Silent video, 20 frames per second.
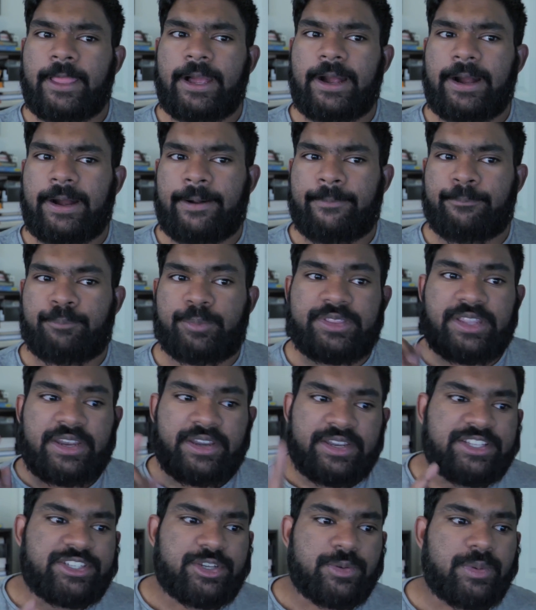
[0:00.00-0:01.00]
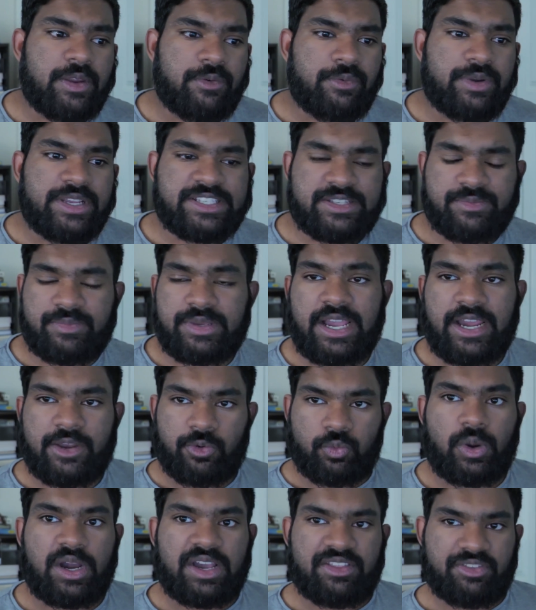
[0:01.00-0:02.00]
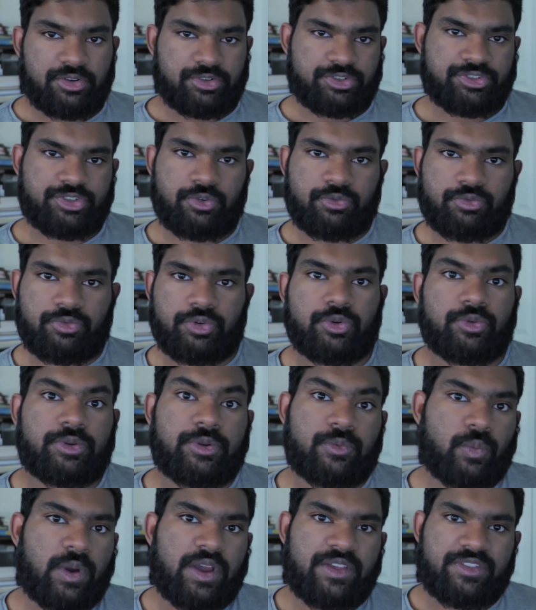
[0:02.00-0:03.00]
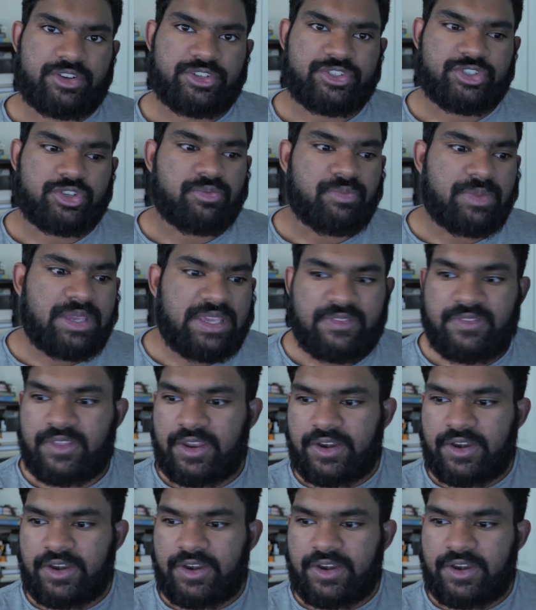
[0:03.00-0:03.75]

But there needs to be a reason behind why they're so rude and why they're so mean.